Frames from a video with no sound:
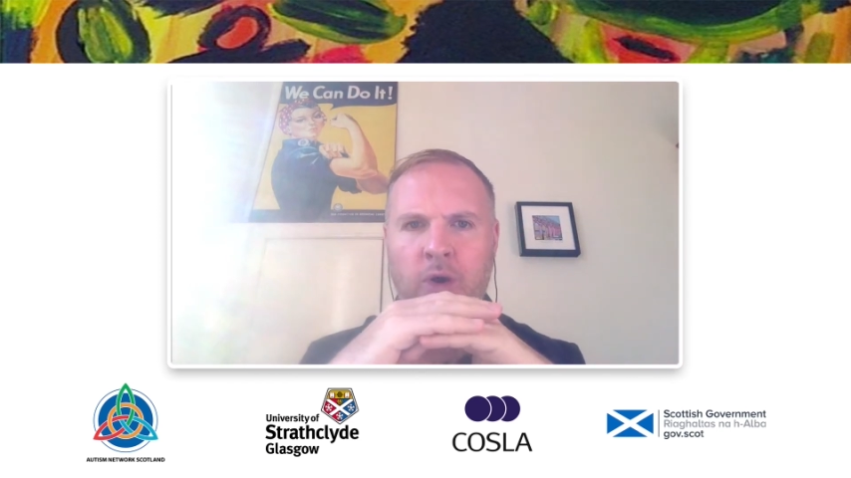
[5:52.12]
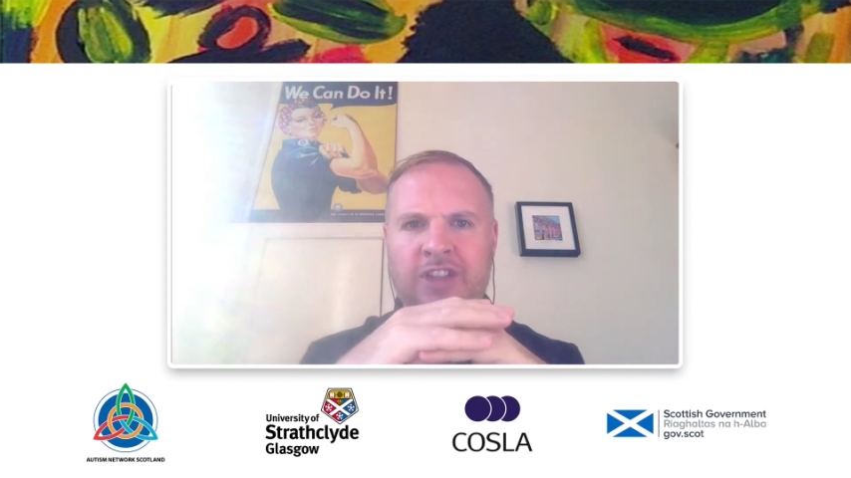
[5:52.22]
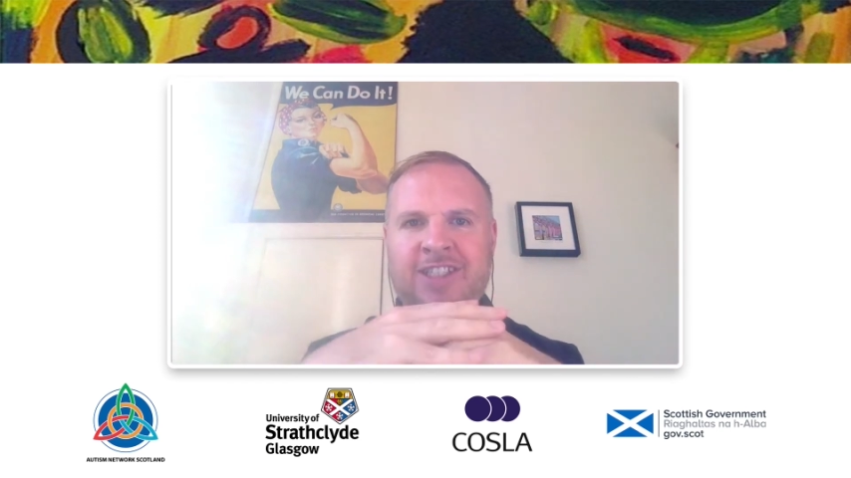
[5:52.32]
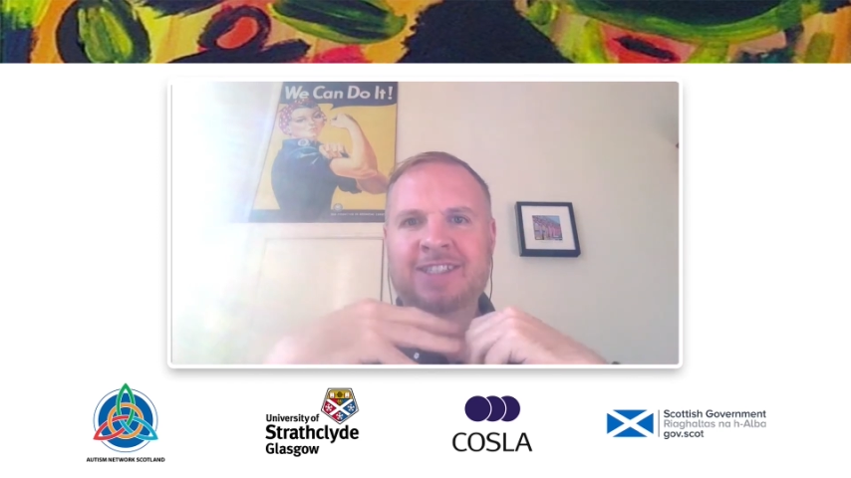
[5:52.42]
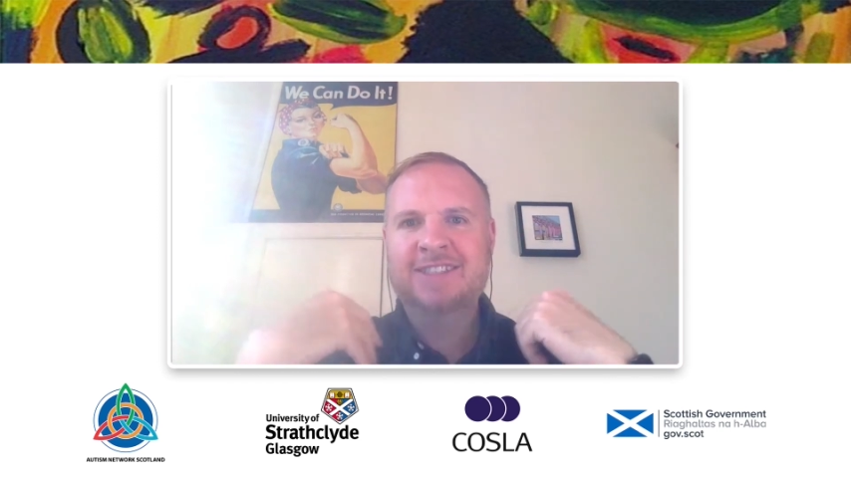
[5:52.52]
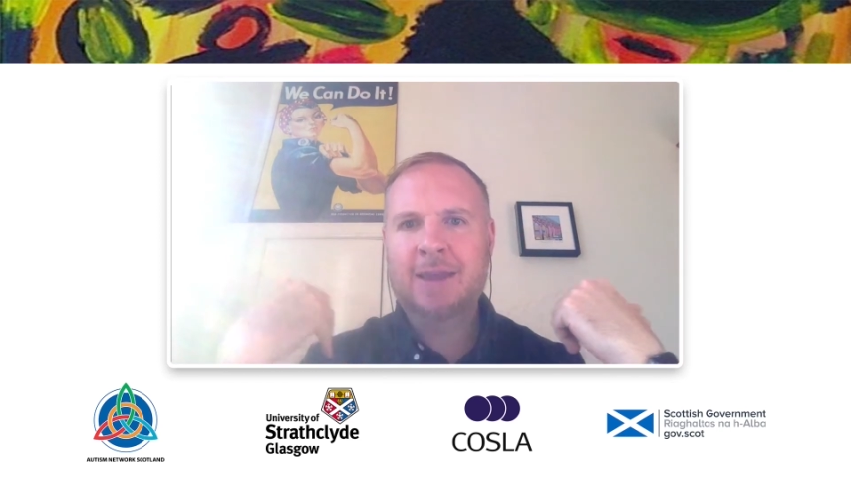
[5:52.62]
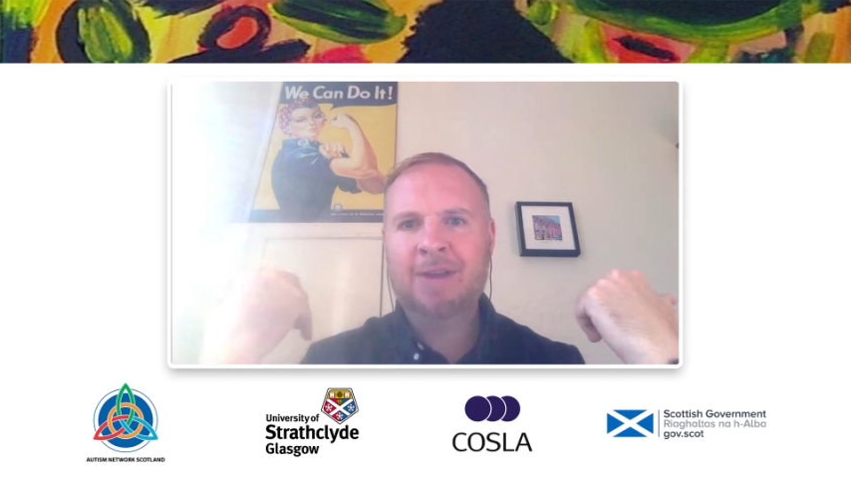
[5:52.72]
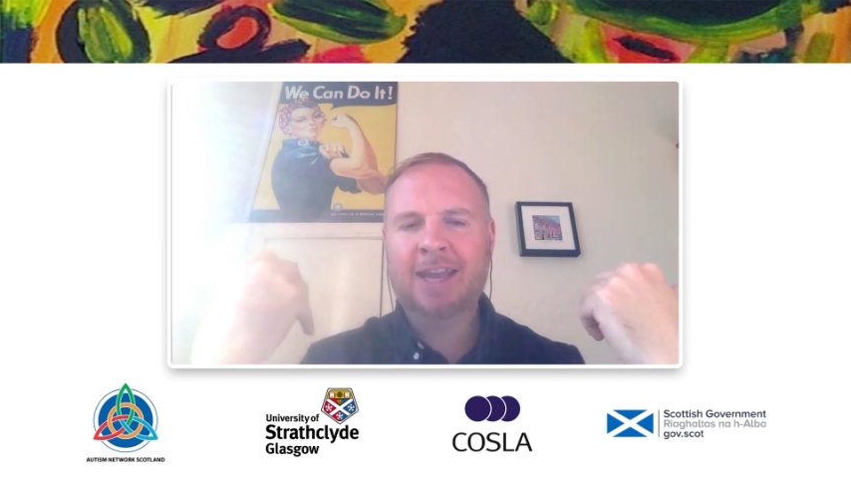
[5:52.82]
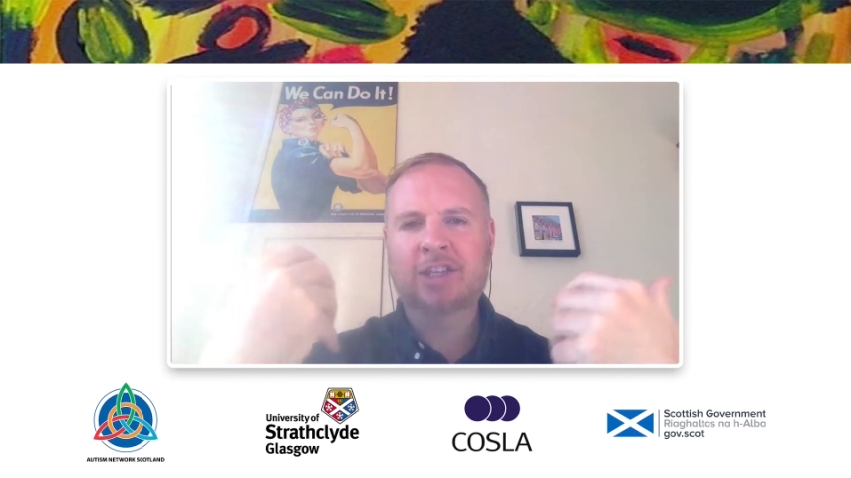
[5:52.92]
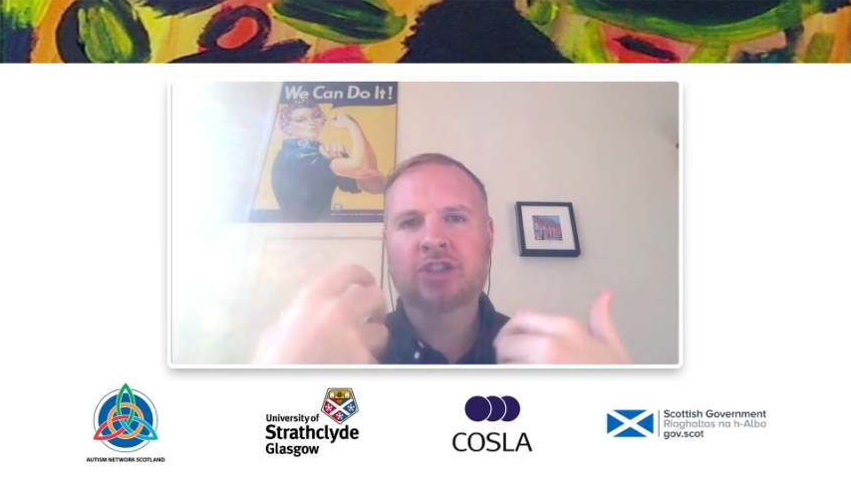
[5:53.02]
and what the
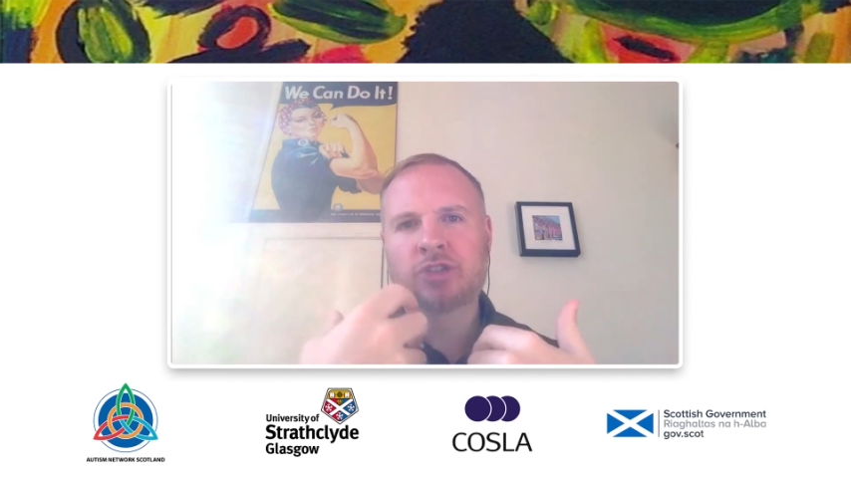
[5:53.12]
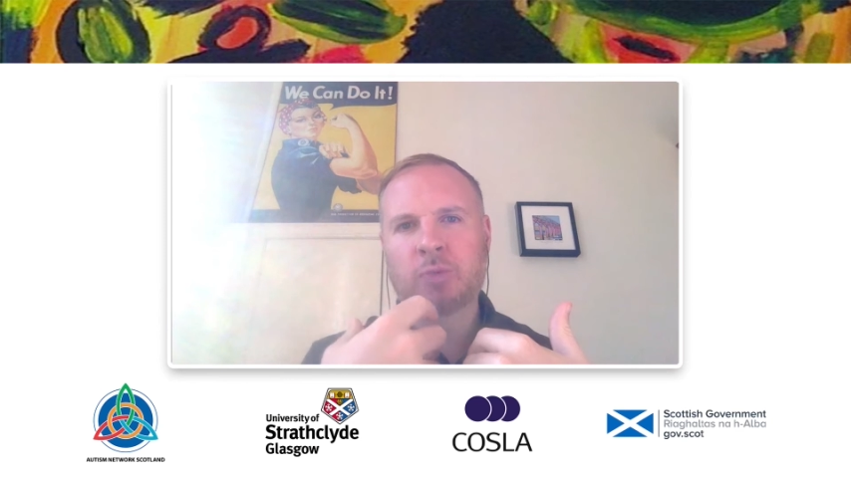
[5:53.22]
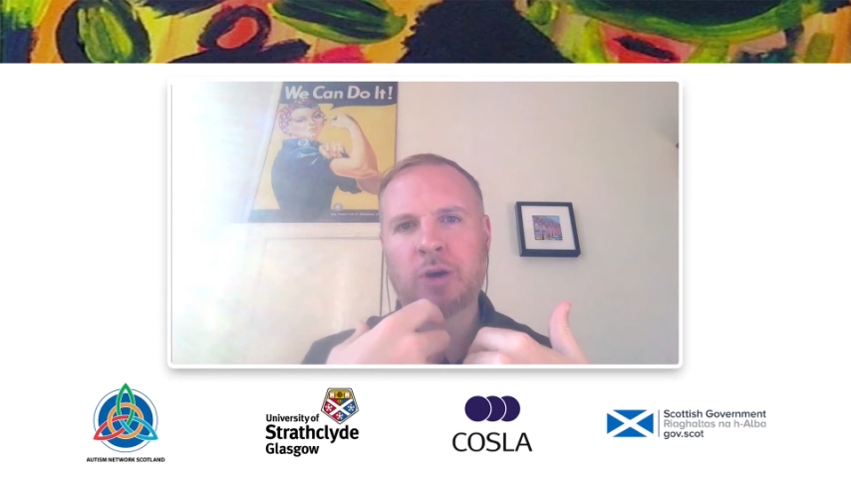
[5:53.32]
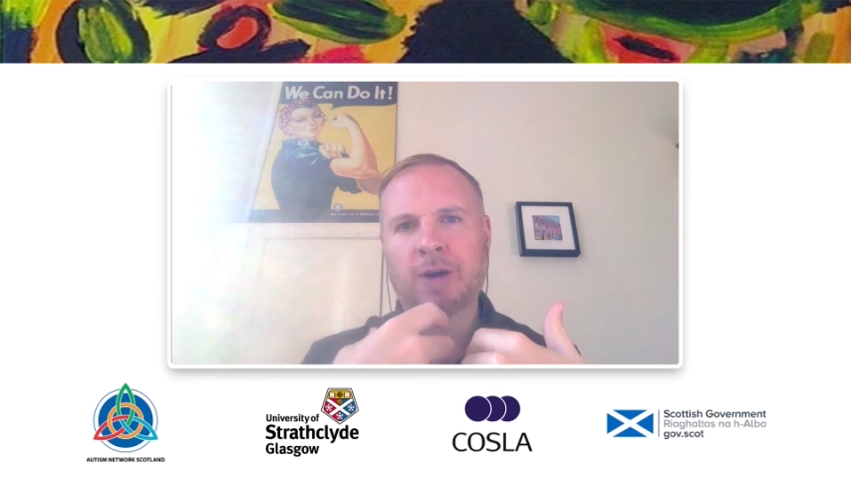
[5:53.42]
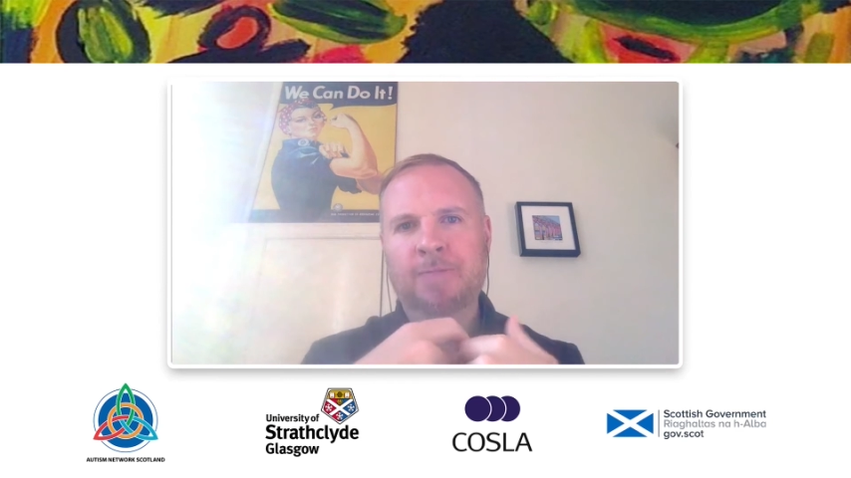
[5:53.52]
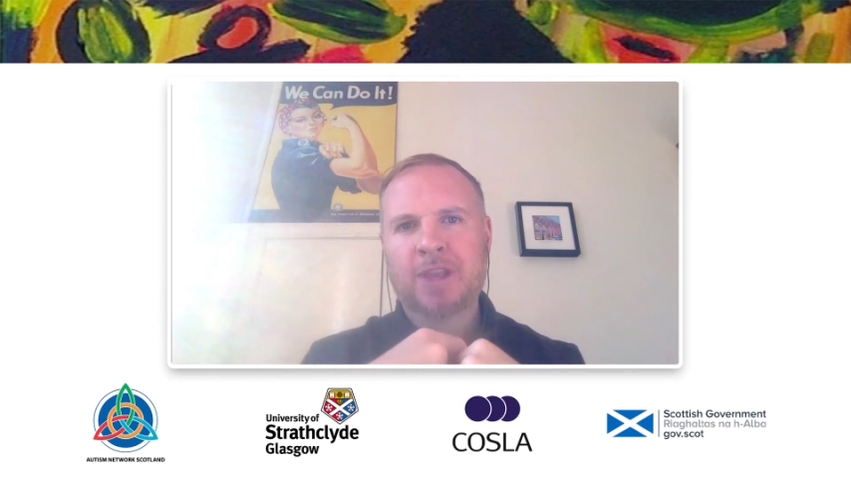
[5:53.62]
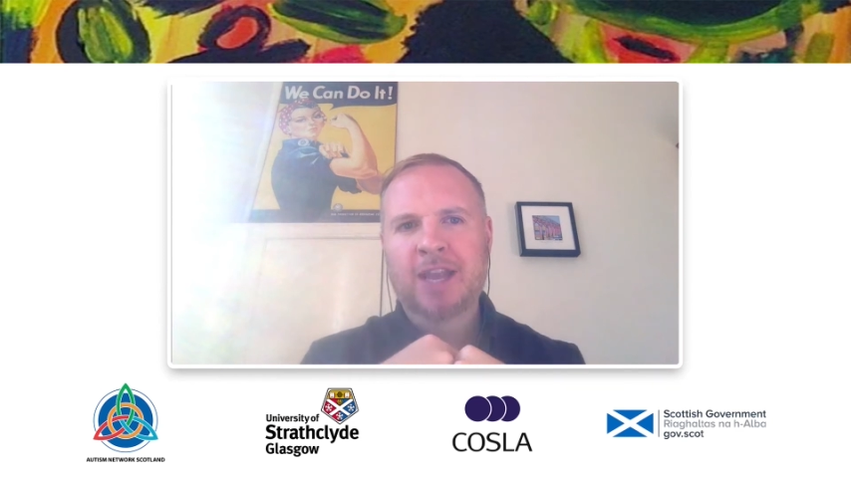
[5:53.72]
systemic issues were,